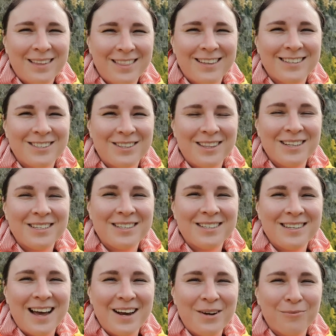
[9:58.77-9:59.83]
this
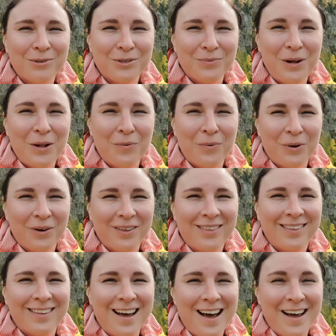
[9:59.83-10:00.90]
site was well worth
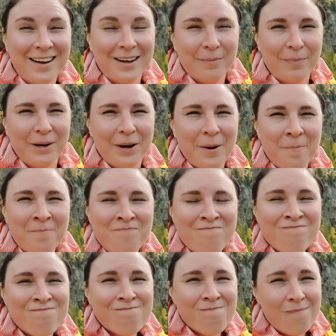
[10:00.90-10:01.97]
the hike up here.
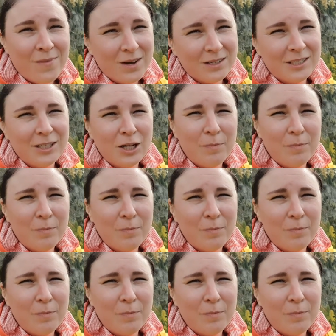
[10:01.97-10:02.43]
Still